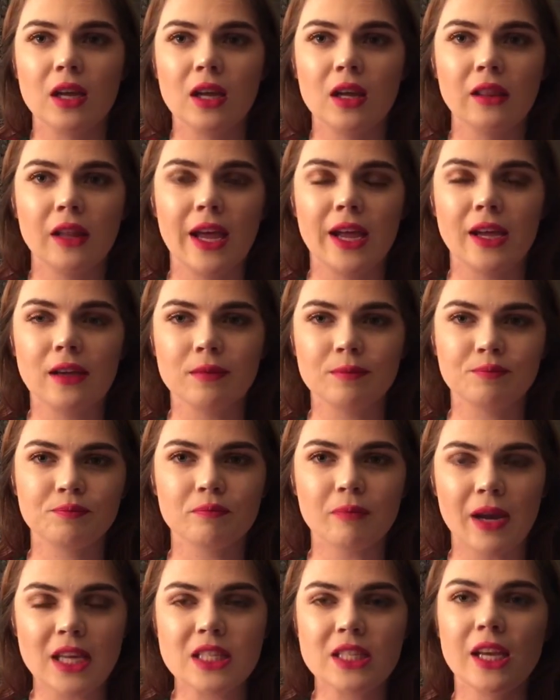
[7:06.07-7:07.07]
Like
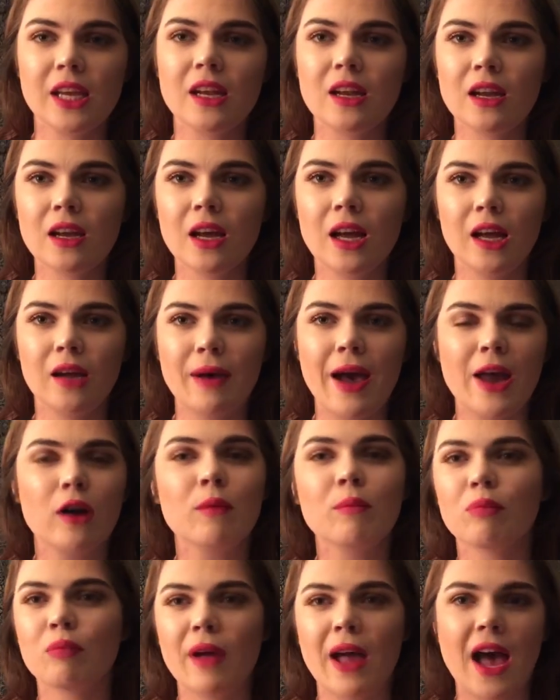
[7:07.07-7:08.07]
my skin, I
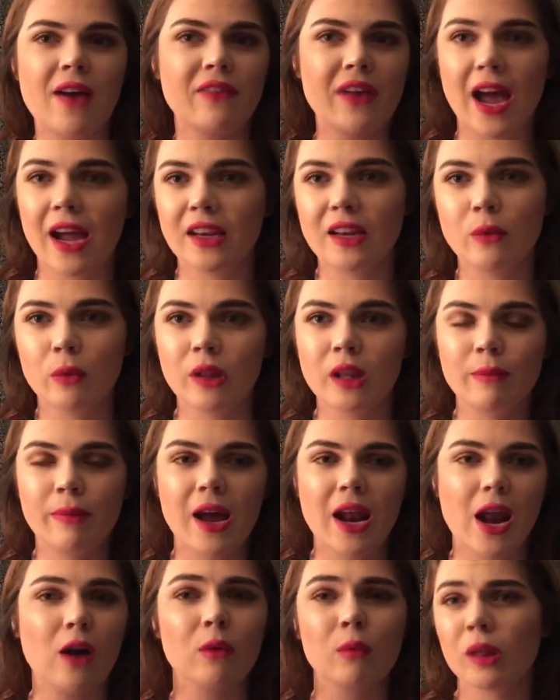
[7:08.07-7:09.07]
don't have acne really
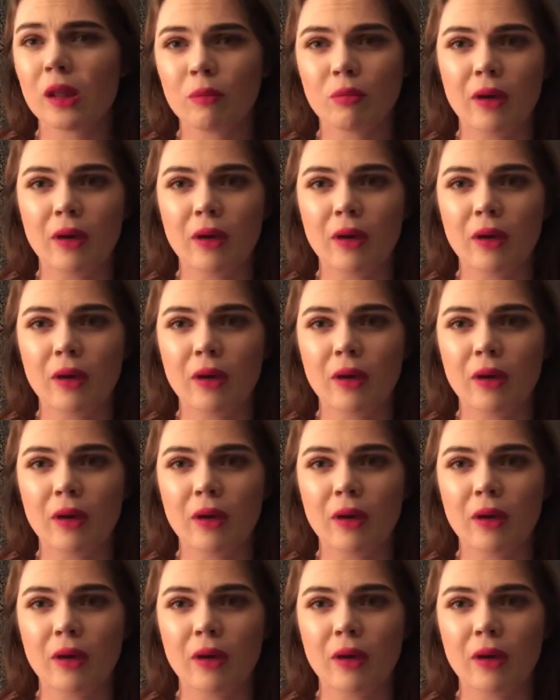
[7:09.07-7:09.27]
bad.